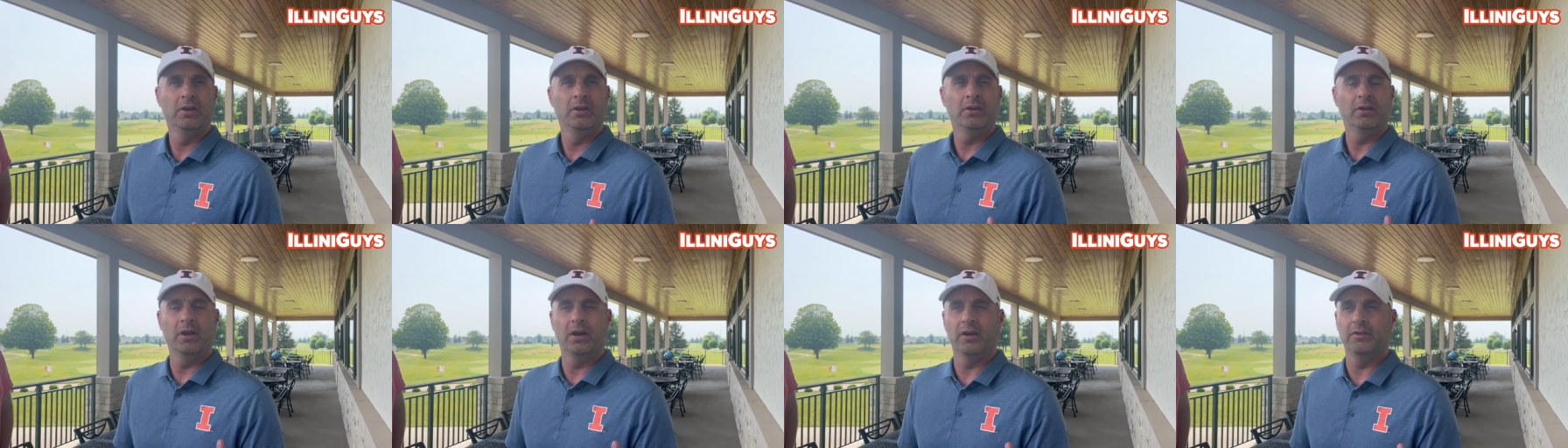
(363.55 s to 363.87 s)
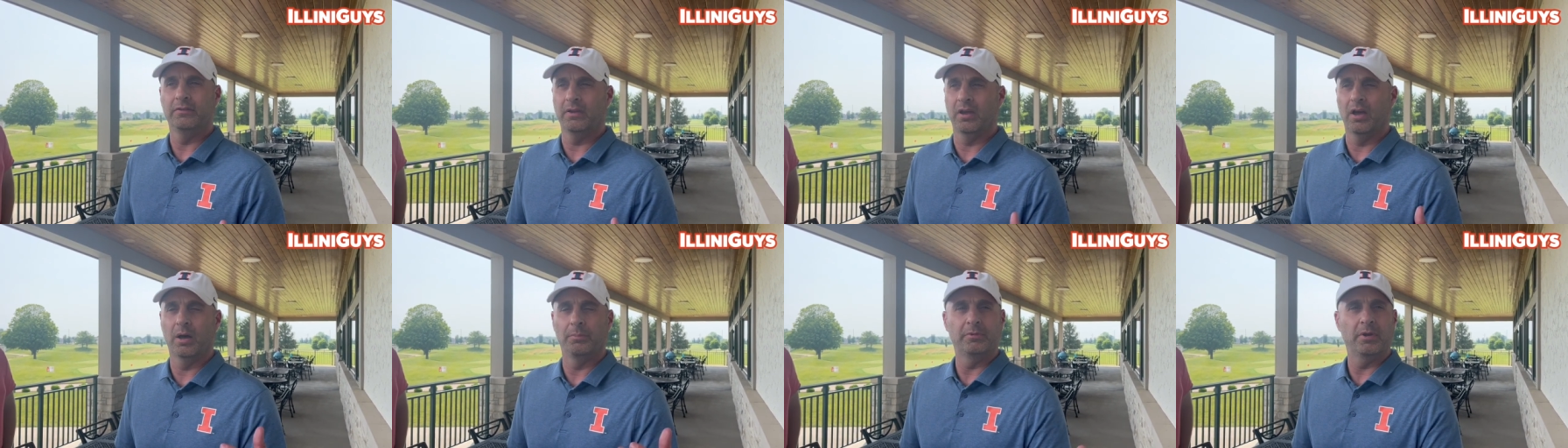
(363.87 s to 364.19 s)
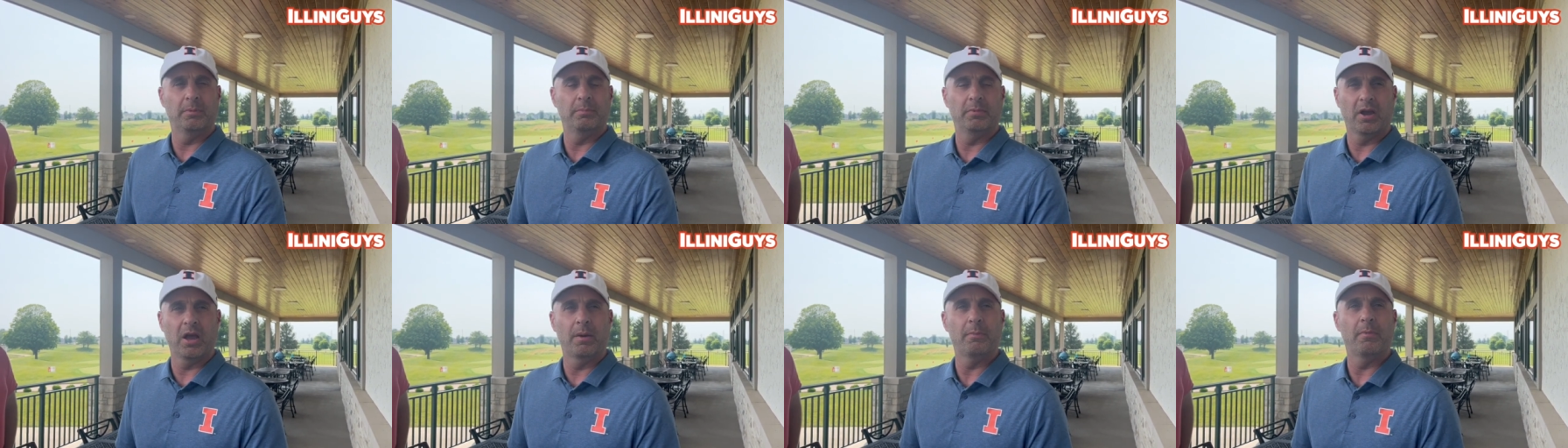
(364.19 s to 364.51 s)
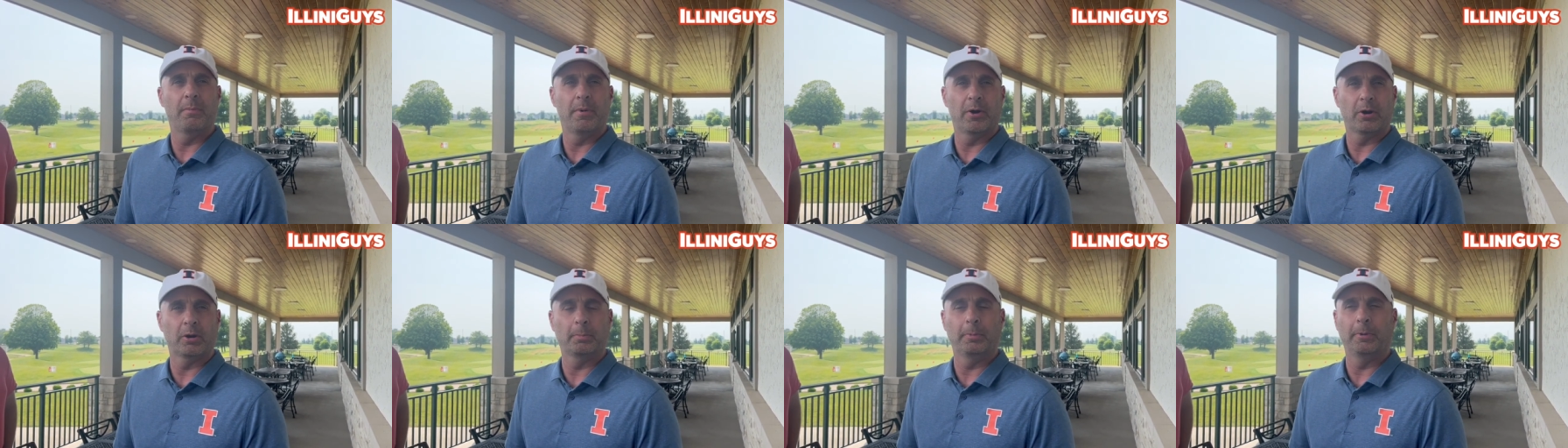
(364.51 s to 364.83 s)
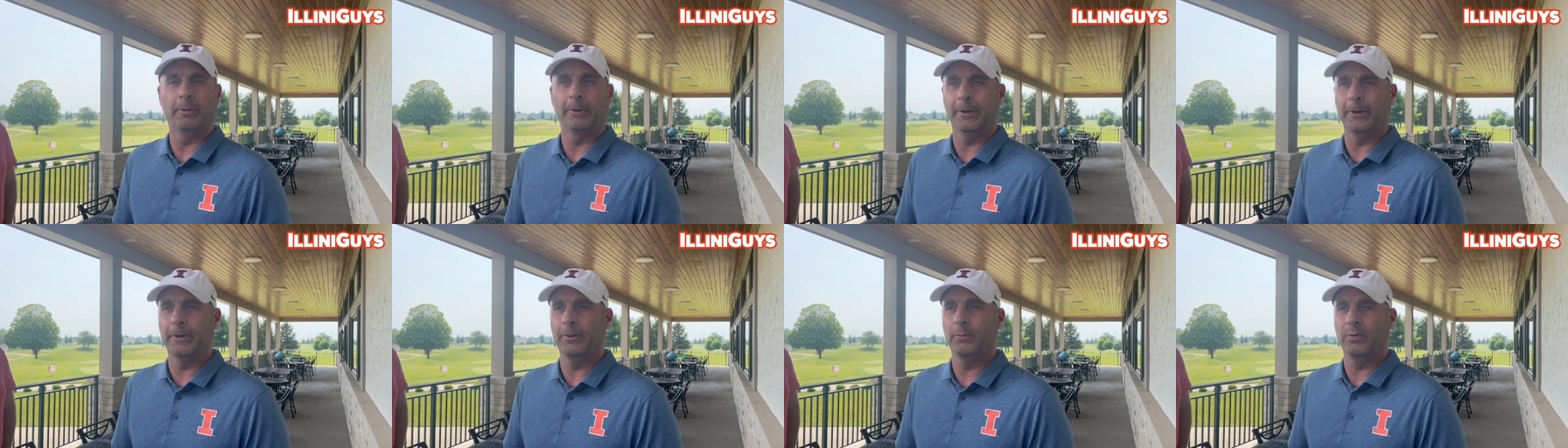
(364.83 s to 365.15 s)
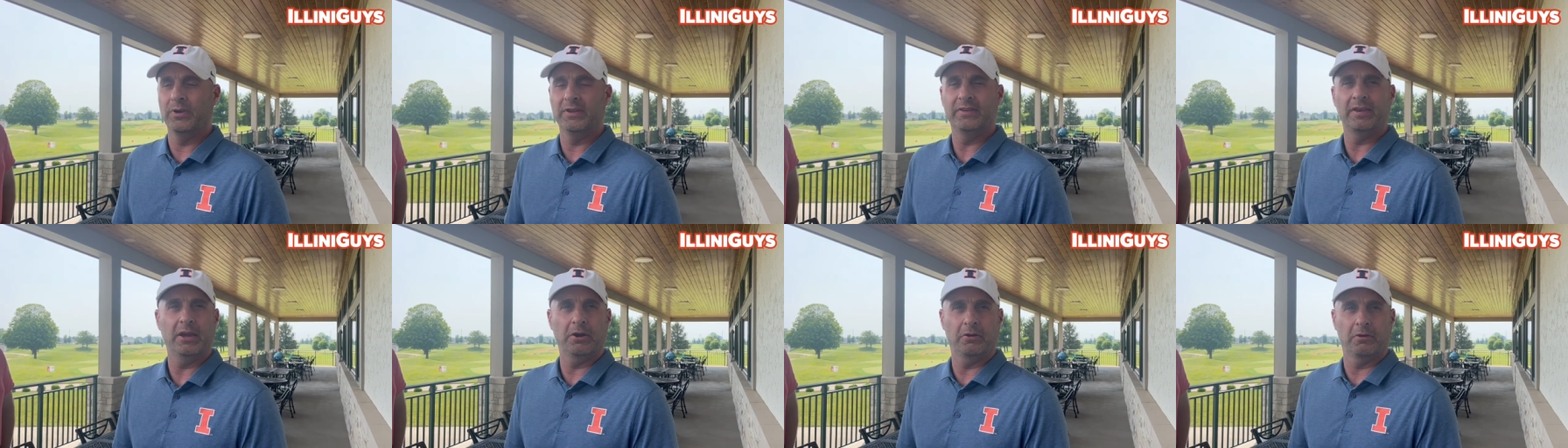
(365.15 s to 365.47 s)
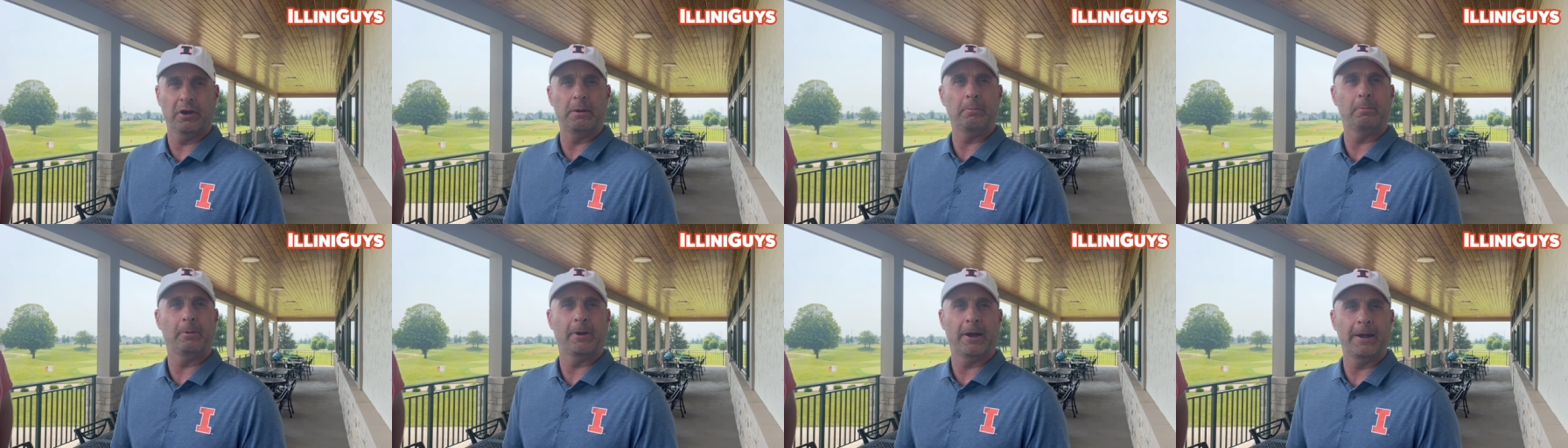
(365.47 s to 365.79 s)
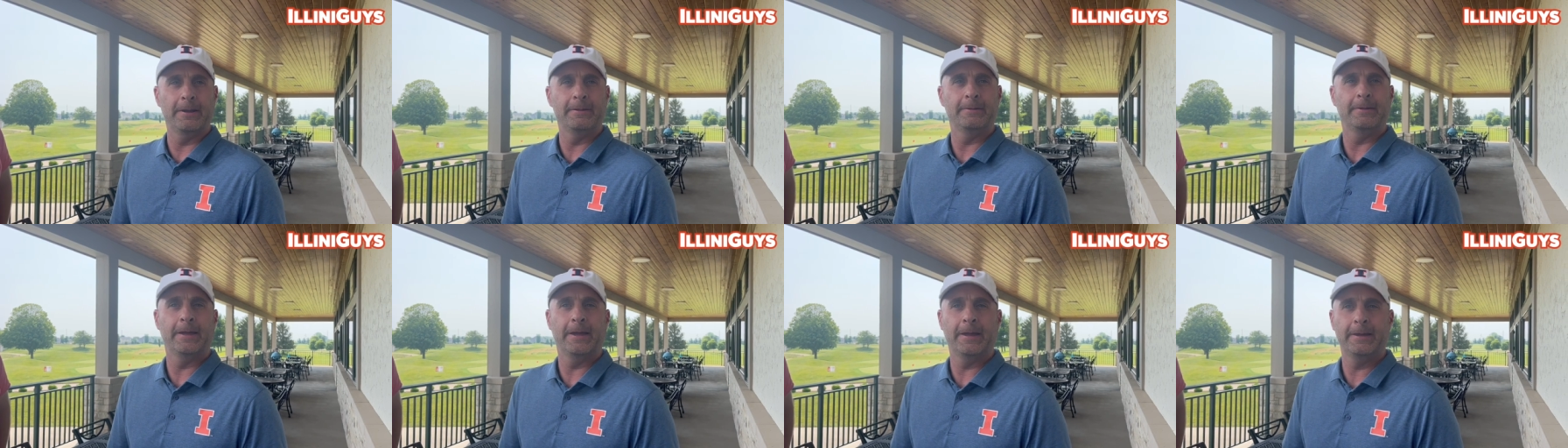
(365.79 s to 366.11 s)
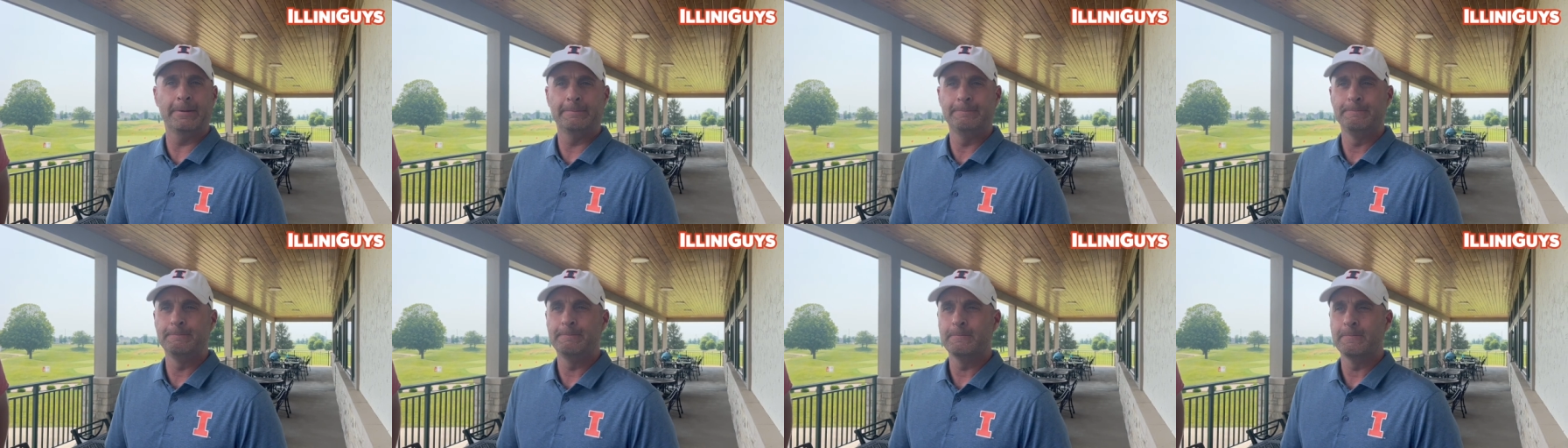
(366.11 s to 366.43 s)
to help them become a better player. We take great pride in that.